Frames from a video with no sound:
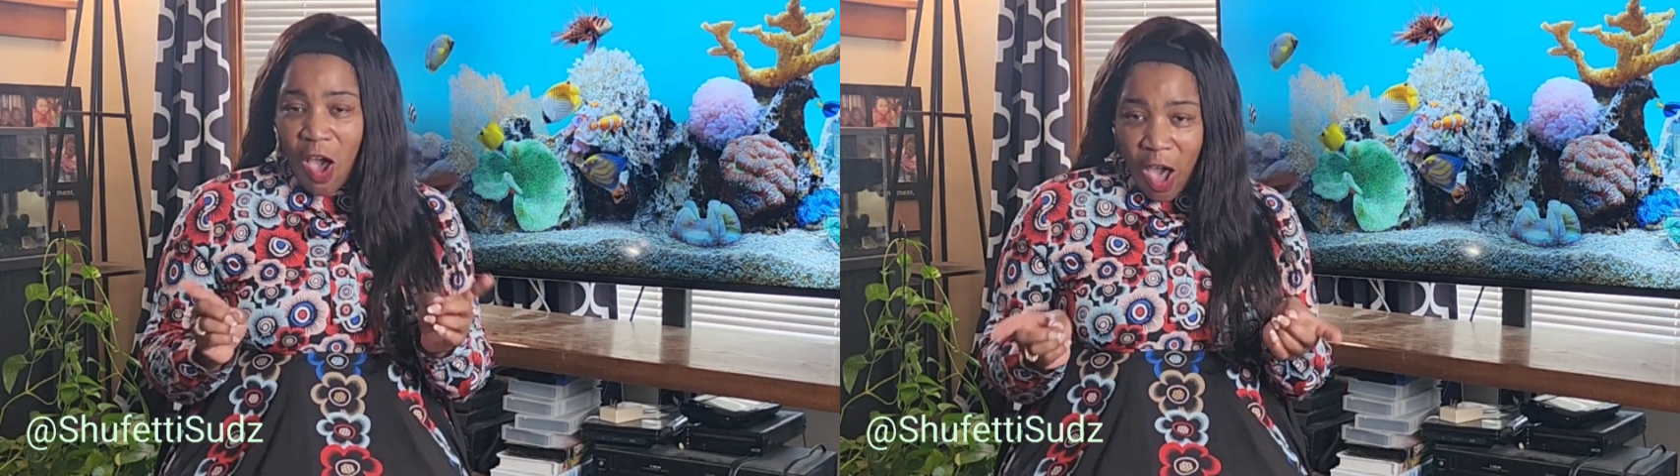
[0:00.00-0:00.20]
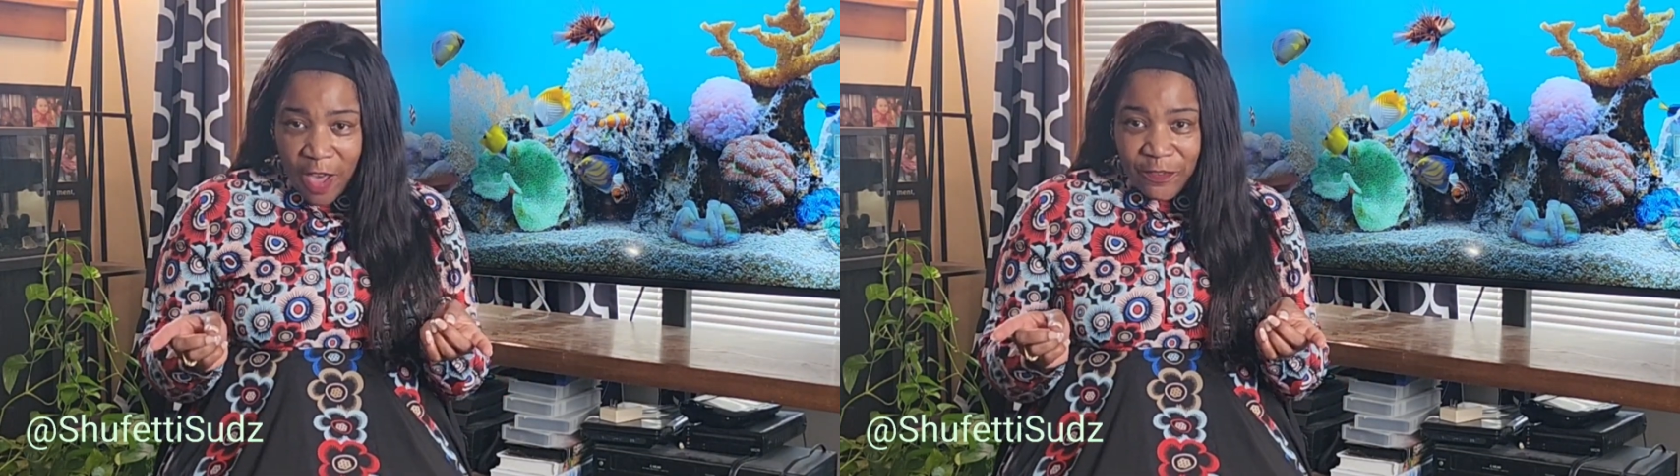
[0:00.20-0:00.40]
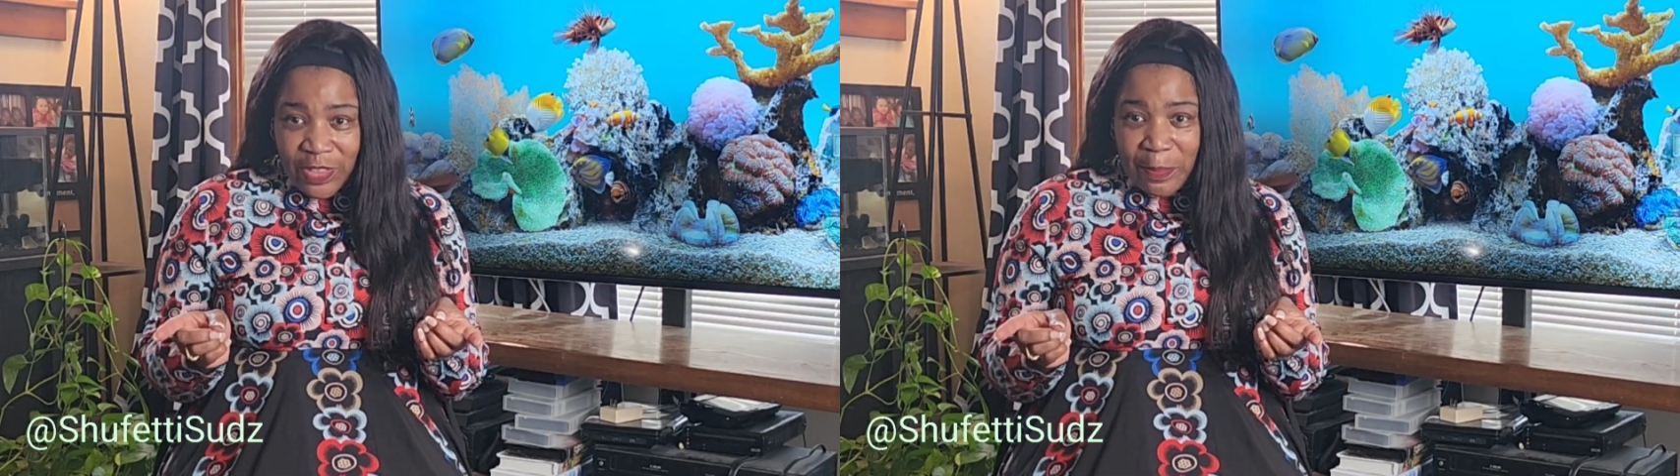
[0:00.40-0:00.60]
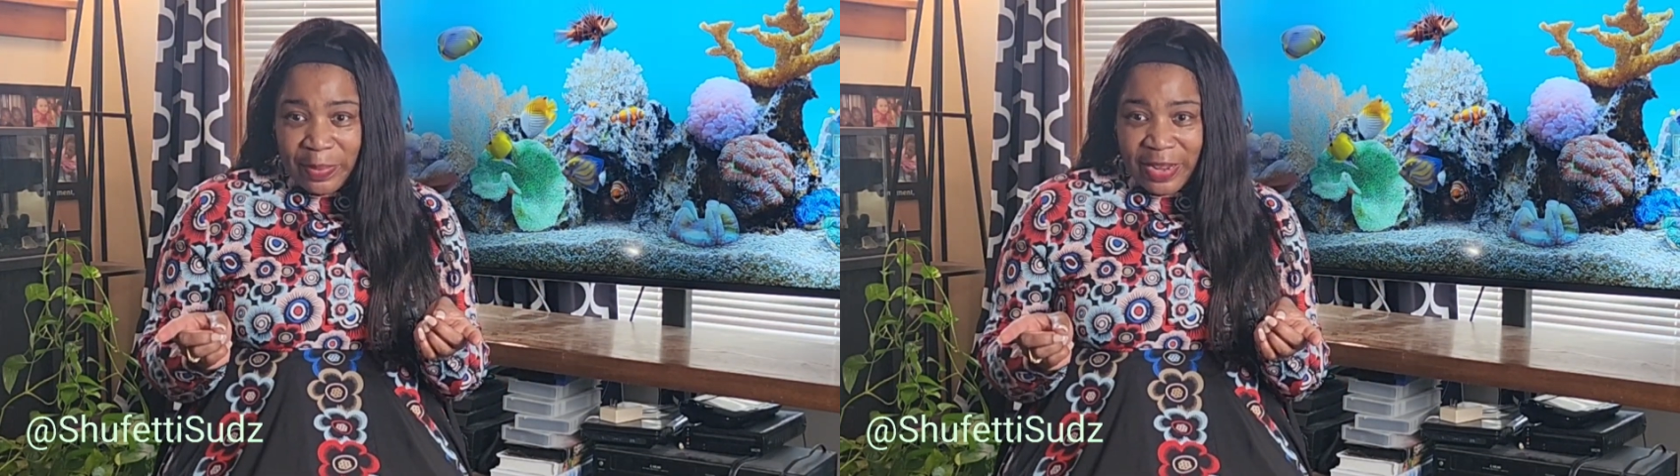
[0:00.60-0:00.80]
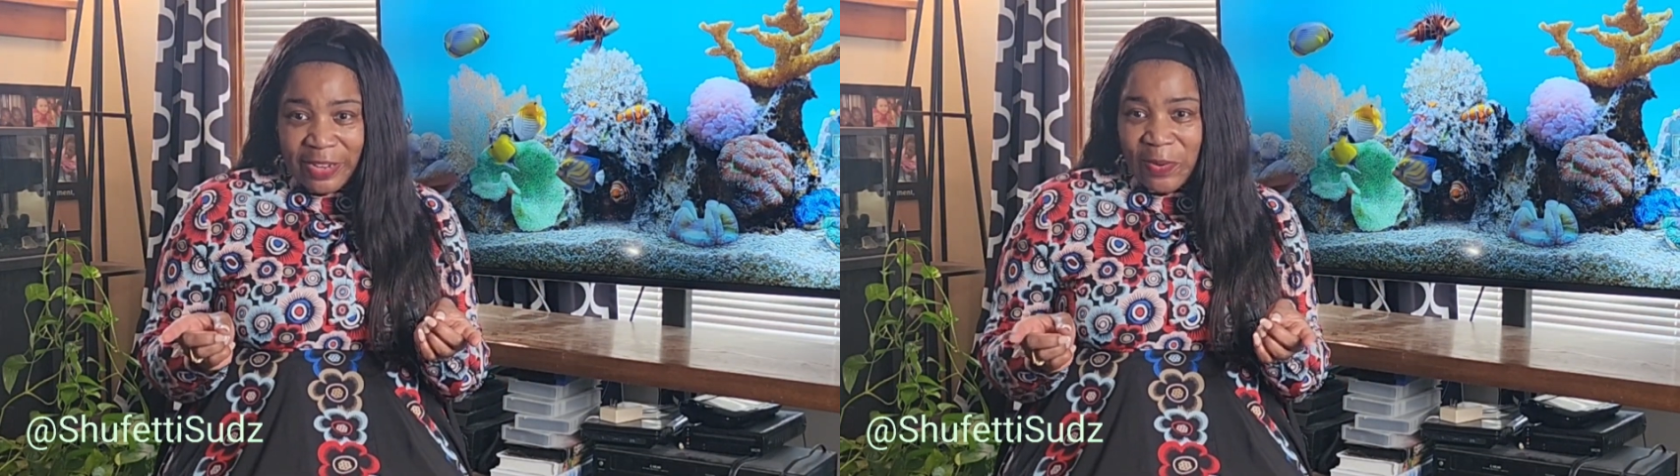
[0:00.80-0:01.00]
often
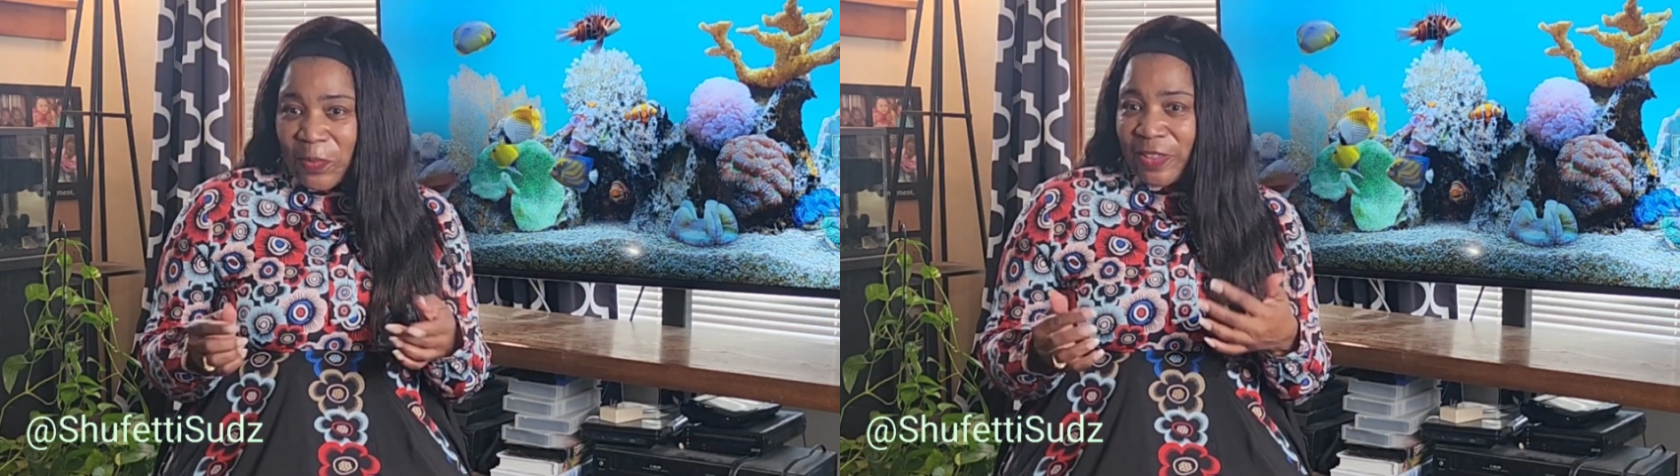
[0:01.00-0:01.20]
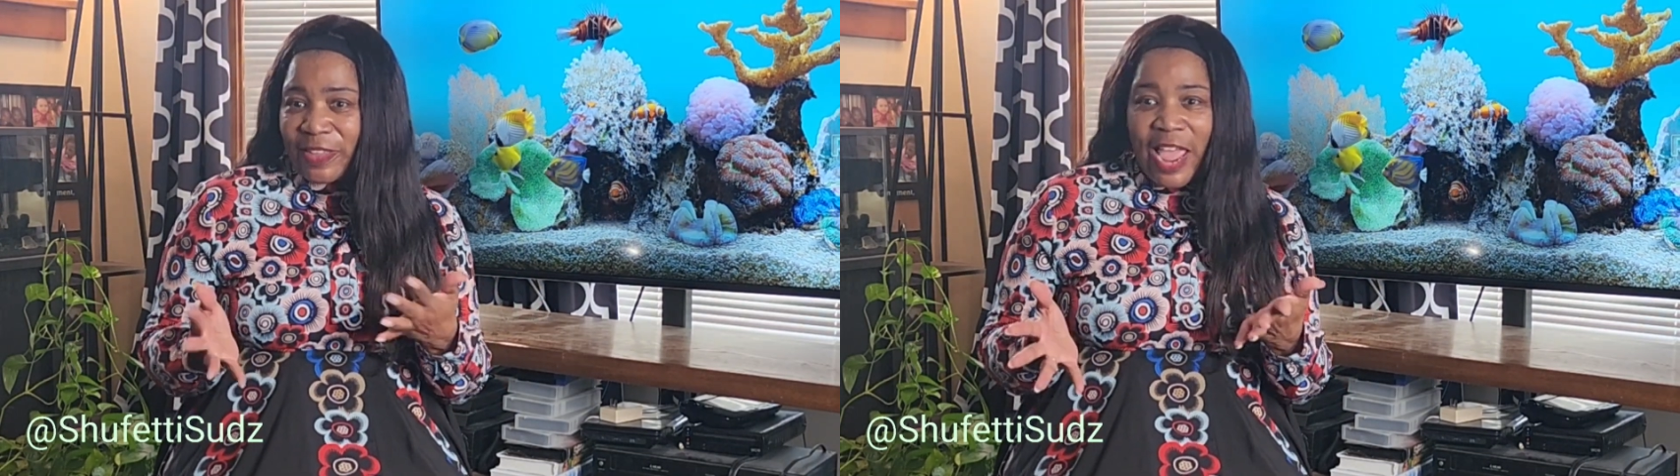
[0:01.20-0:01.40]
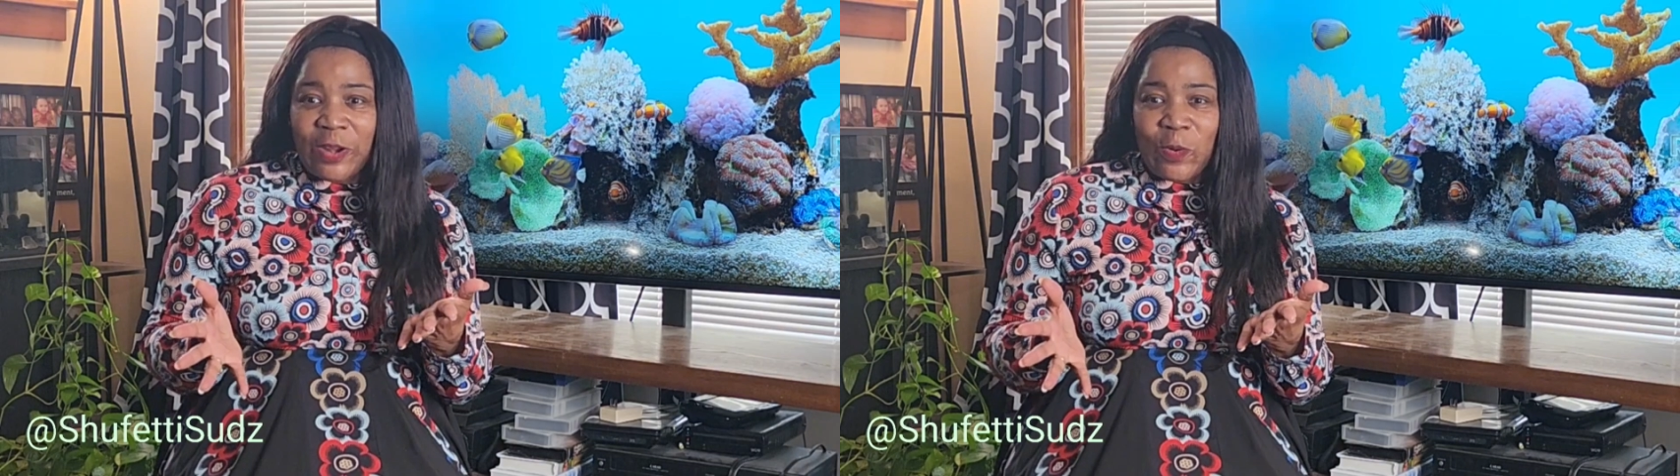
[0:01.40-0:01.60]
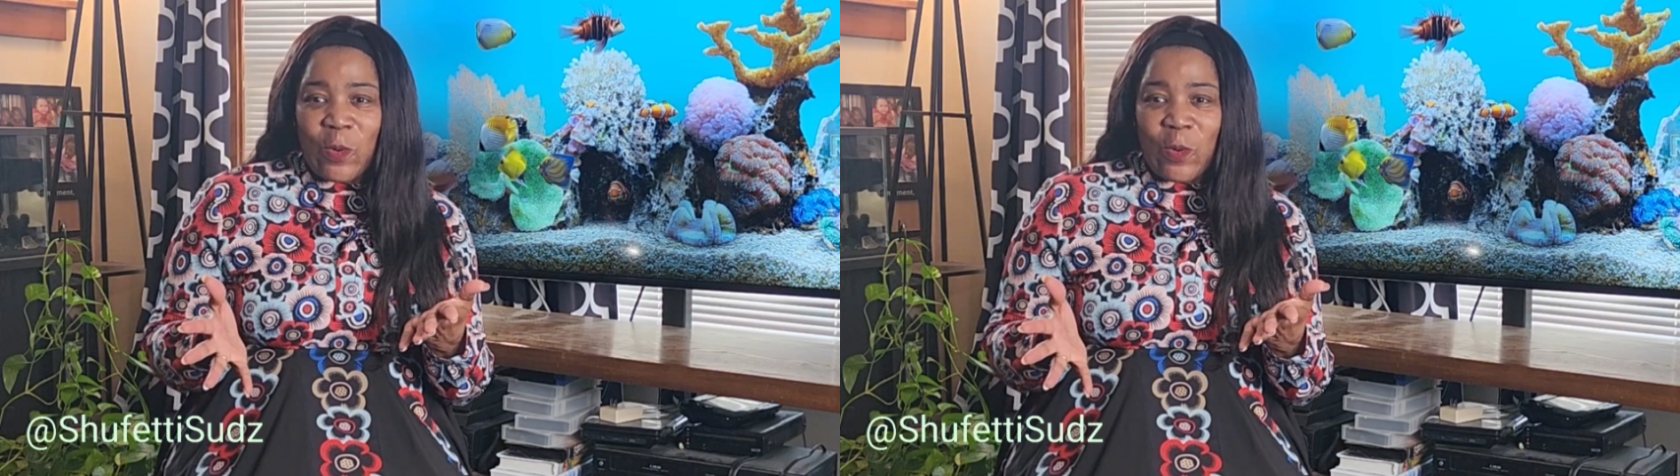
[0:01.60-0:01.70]
blended with lighter